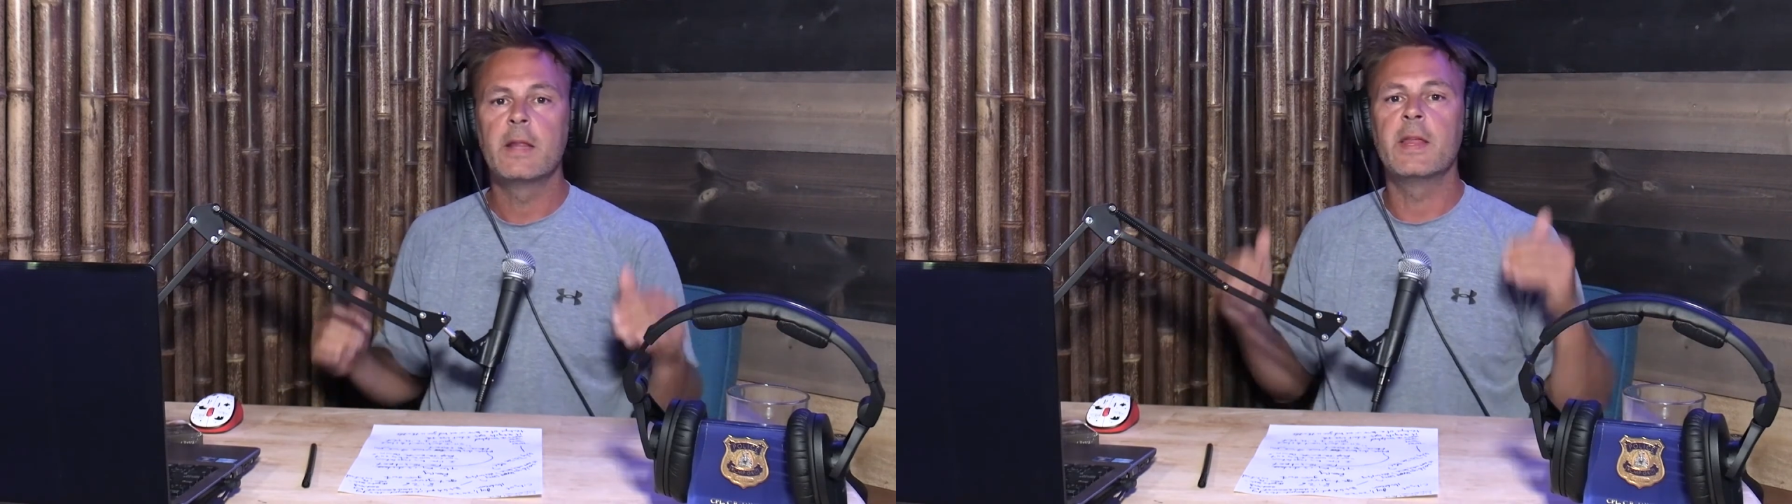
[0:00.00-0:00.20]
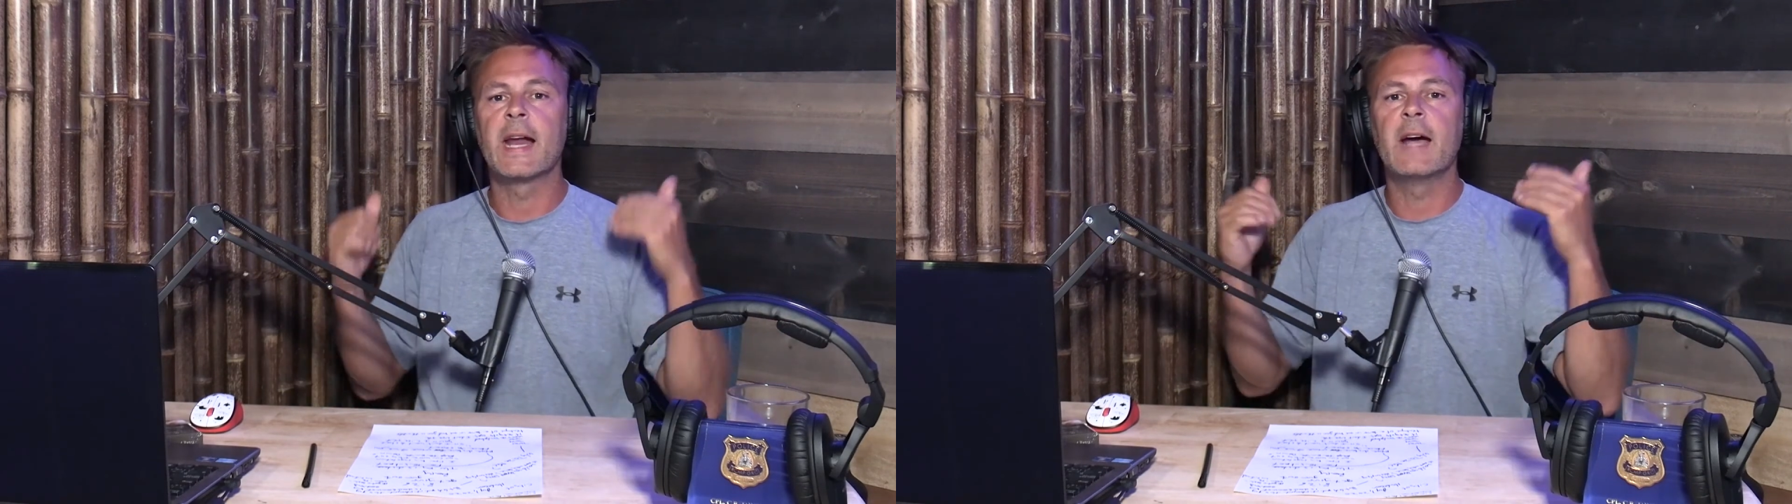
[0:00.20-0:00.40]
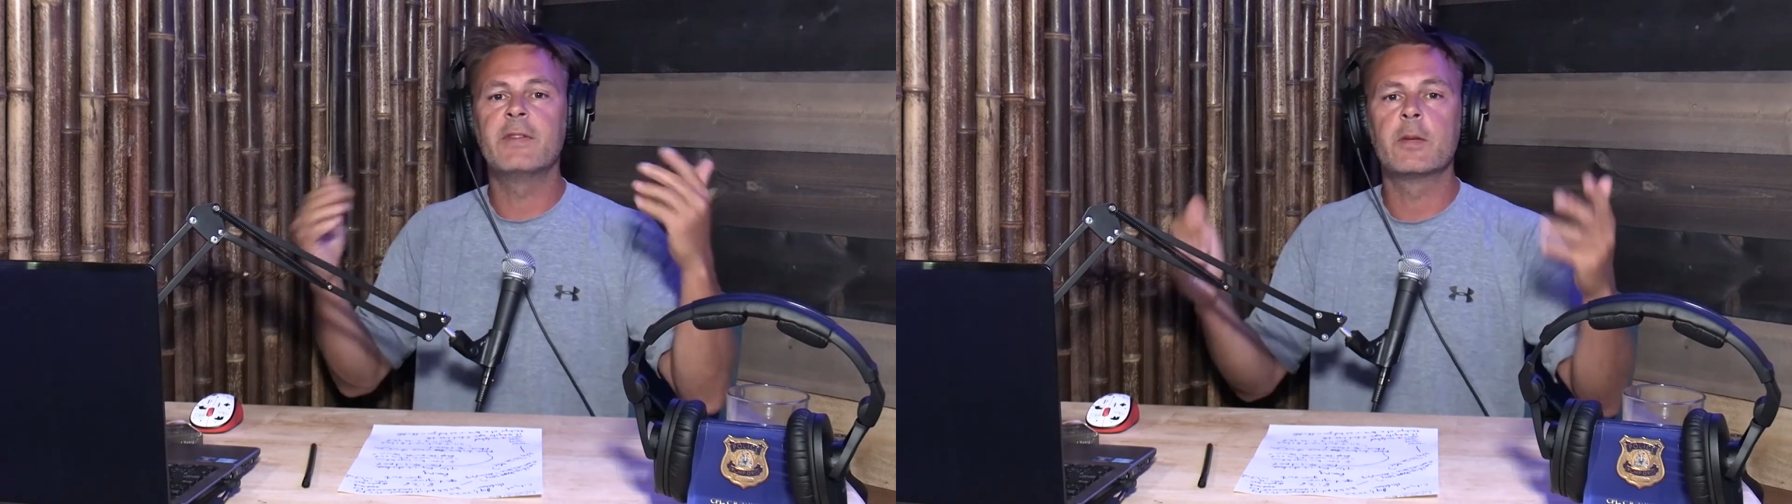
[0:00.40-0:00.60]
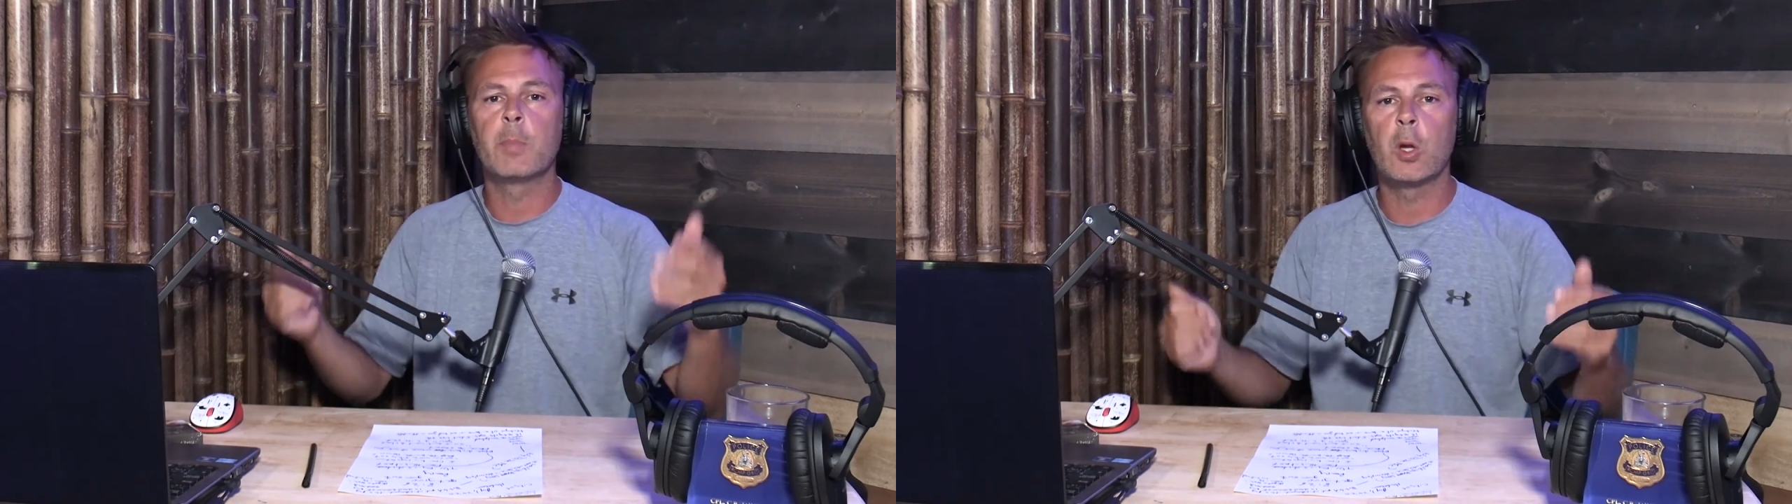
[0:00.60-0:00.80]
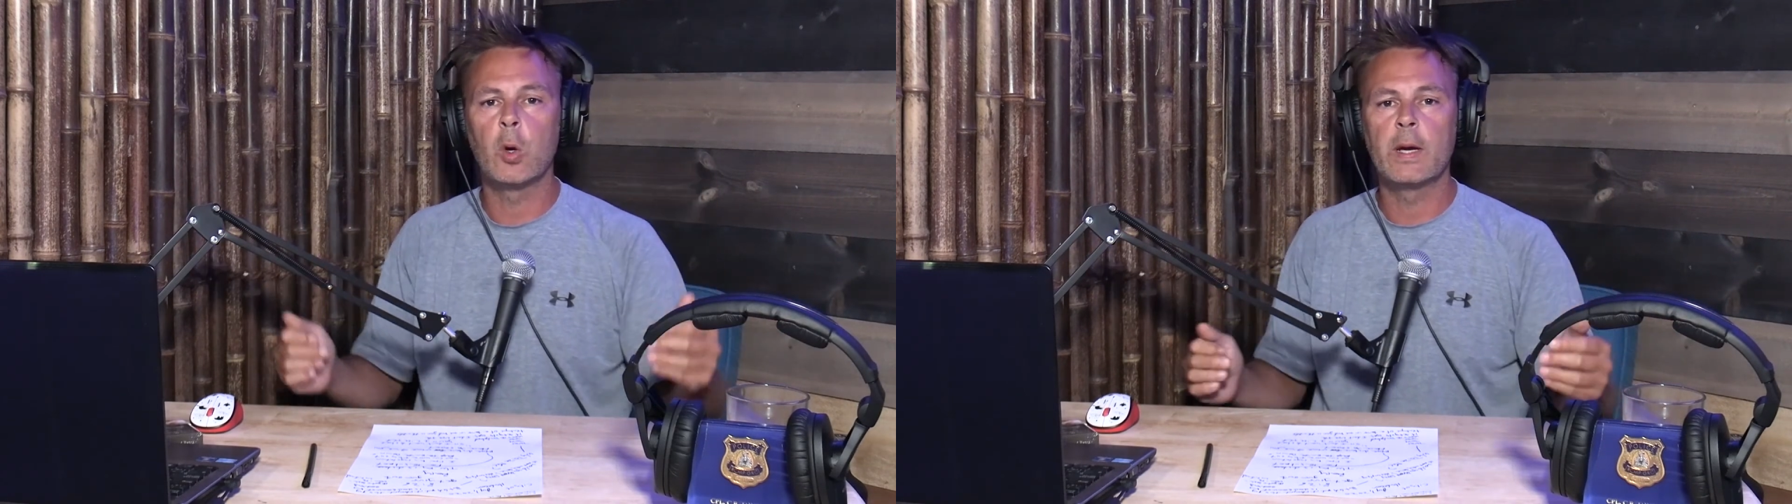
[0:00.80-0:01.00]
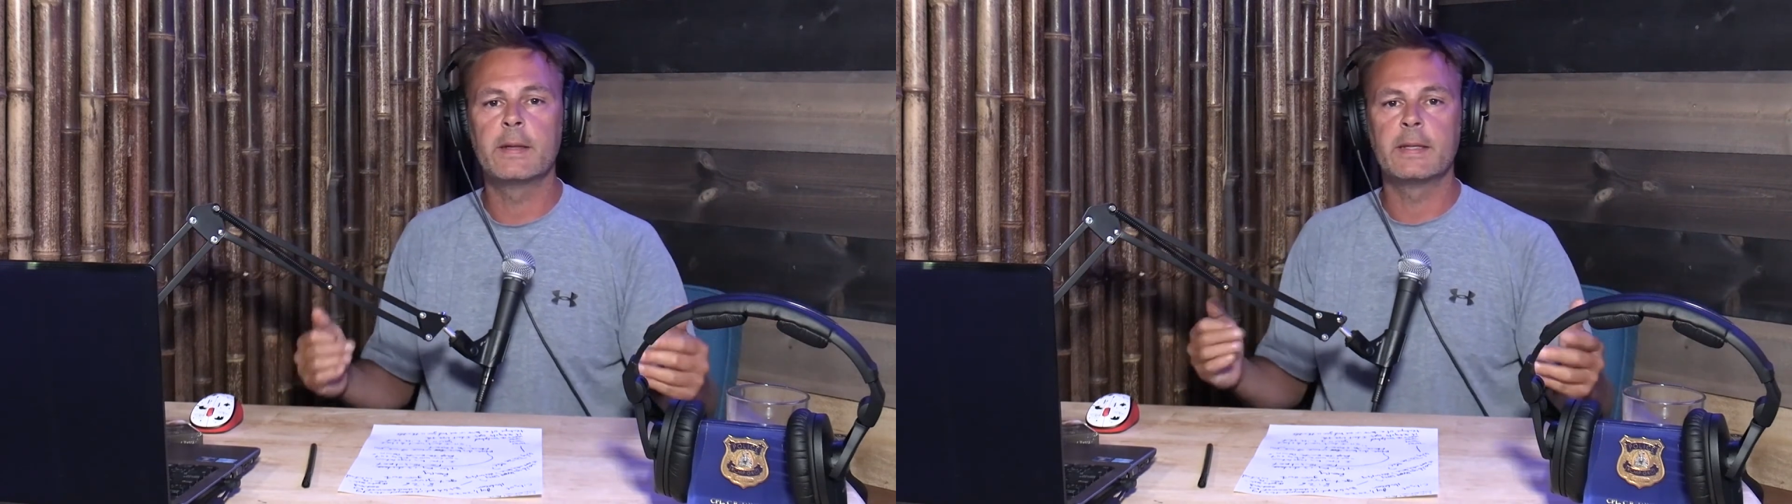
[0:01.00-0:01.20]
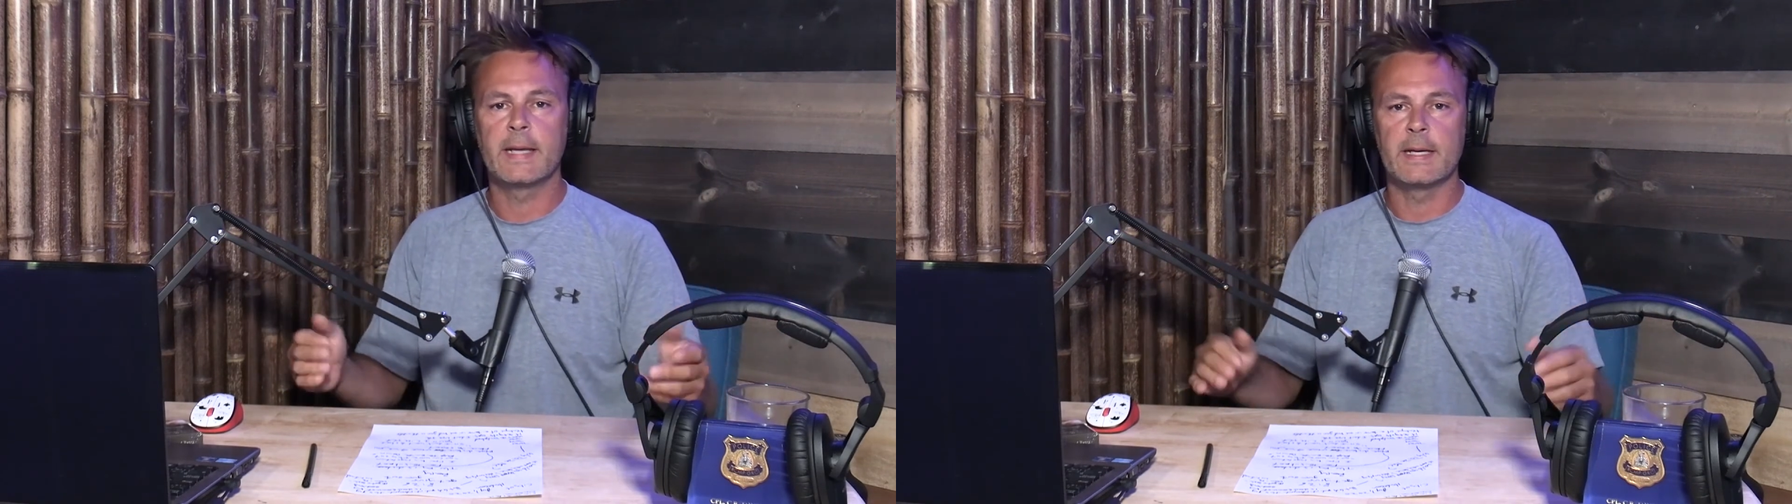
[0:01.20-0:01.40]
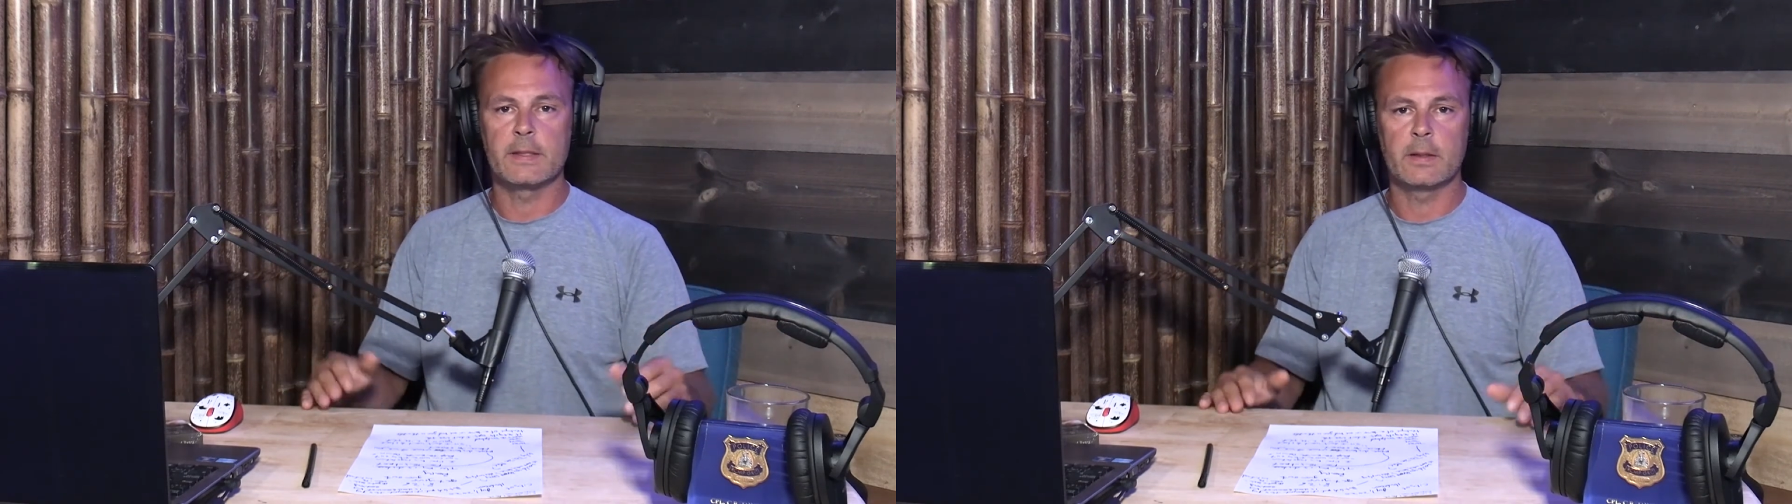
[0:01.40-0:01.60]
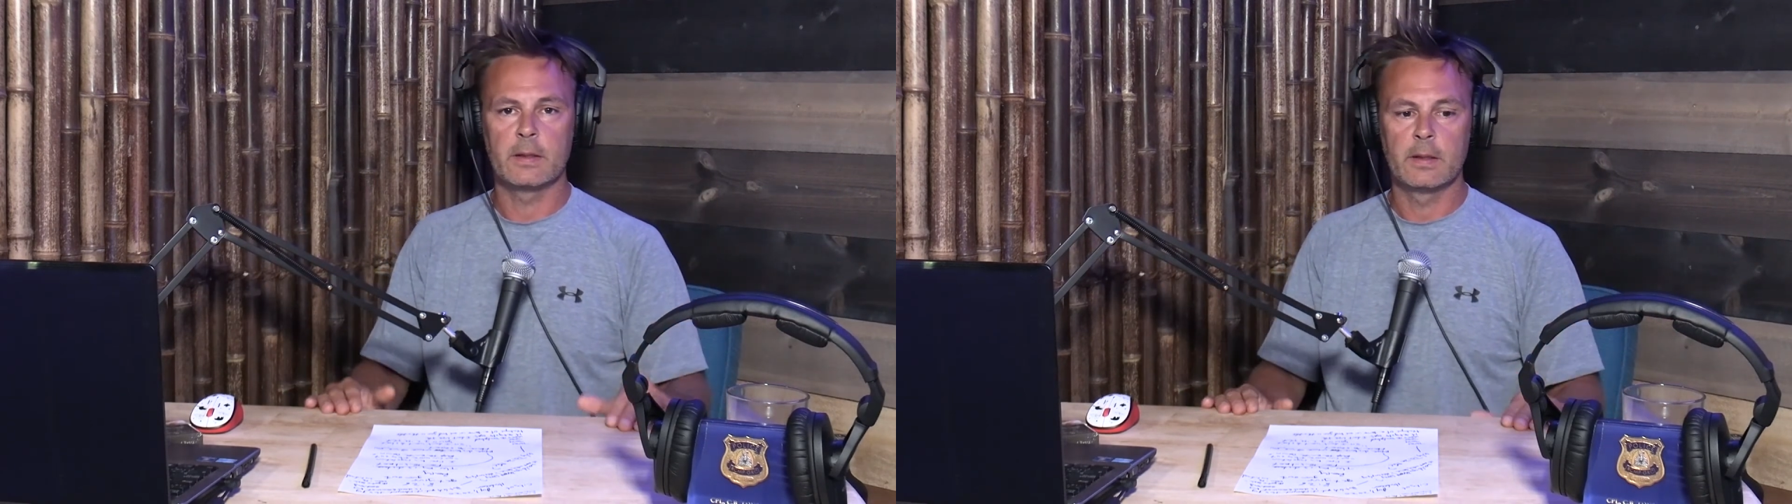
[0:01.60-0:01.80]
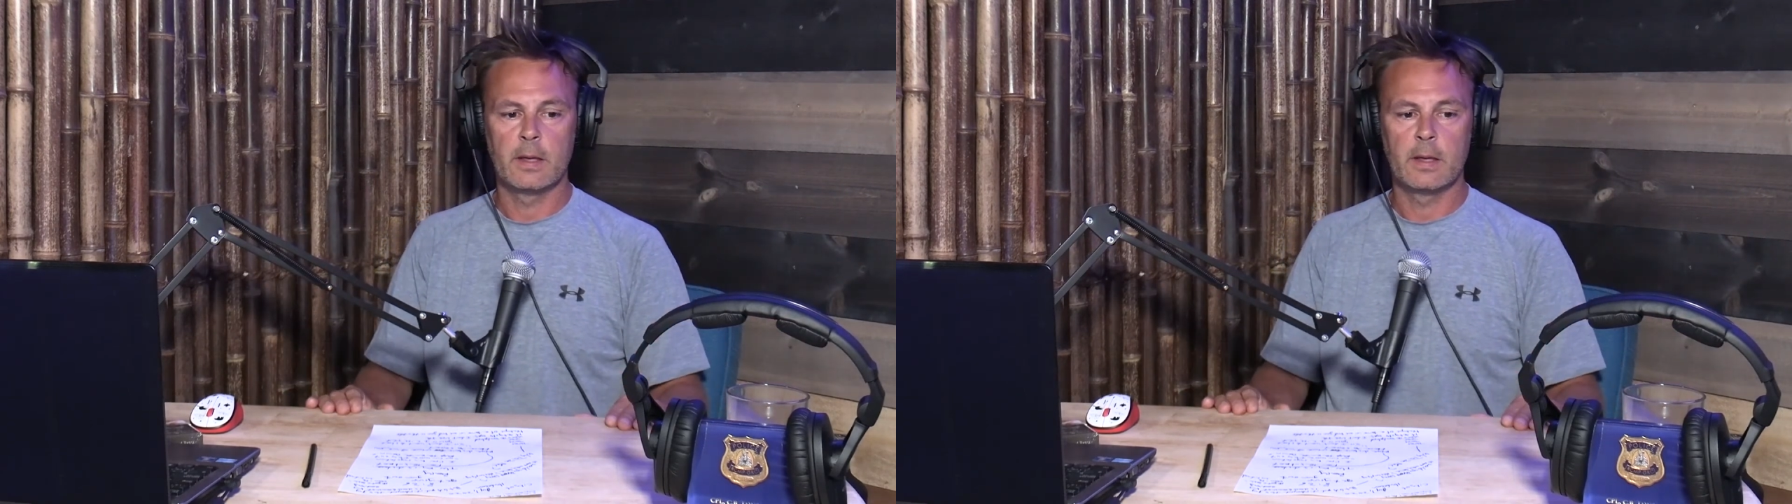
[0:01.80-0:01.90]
that I've deployed the taser.